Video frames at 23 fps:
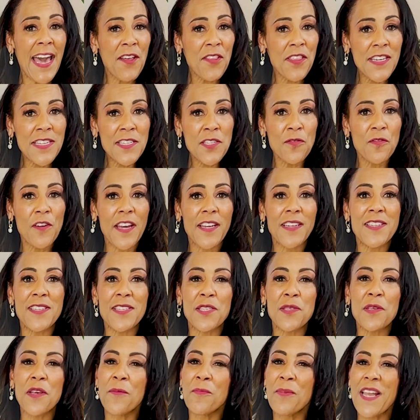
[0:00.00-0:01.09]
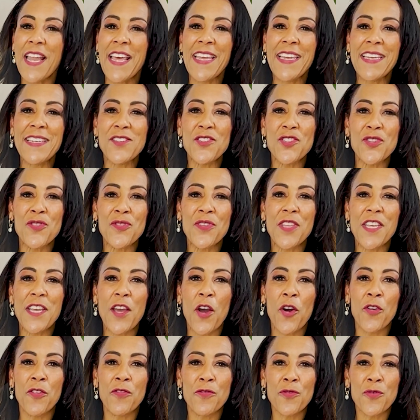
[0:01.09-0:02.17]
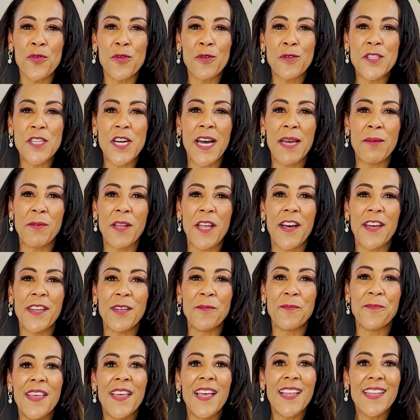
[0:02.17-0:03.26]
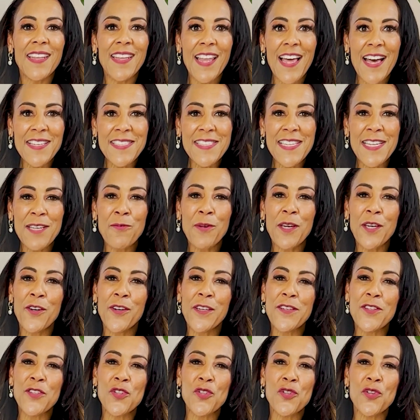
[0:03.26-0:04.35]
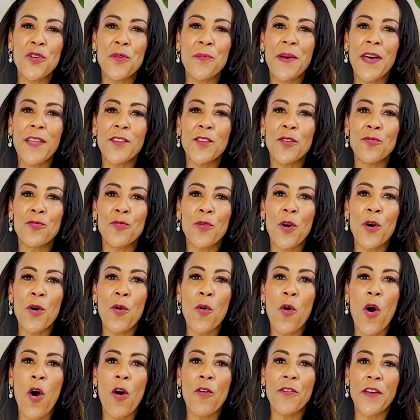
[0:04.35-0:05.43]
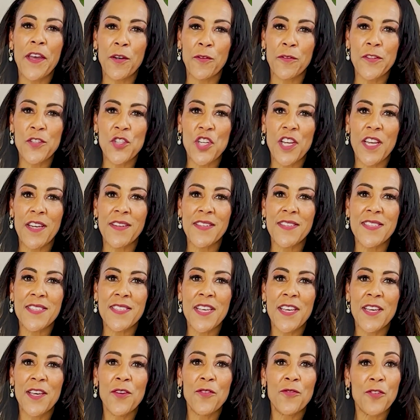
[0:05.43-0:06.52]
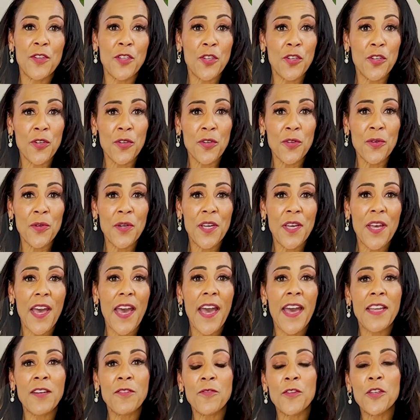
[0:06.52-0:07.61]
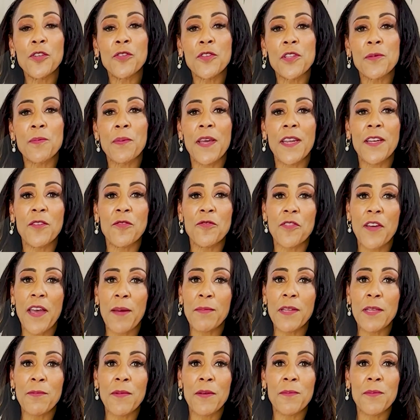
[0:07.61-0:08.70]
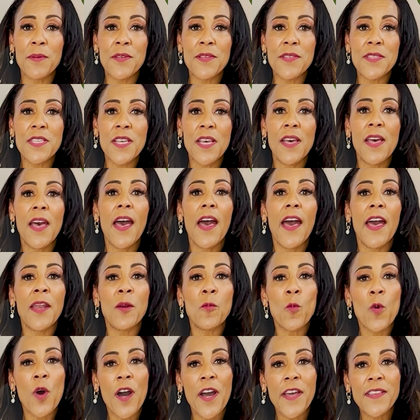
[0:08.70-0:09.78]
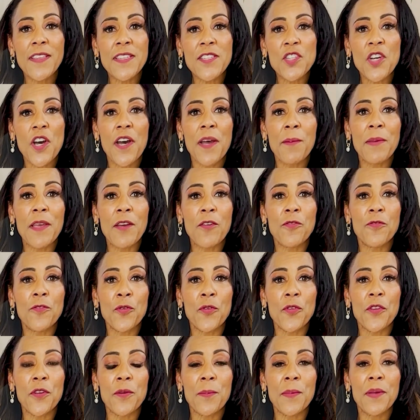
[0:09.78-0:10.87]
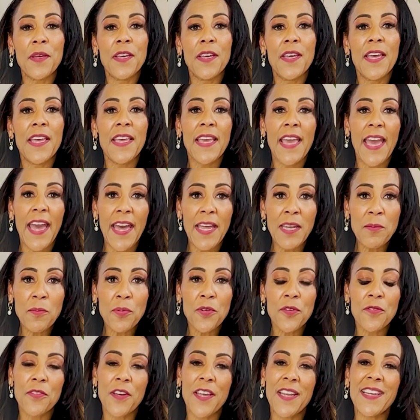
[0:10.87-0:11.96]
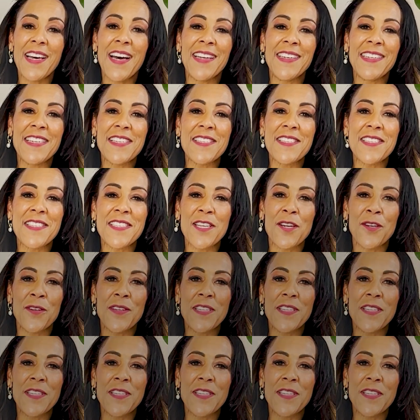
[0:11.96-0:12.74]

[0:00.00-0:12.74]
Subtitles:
these factors play into the overall timeline. Lastly, we're going to talk about the role of health checks for you and for your dependent family members, and why the timing for them can prevent unnecessary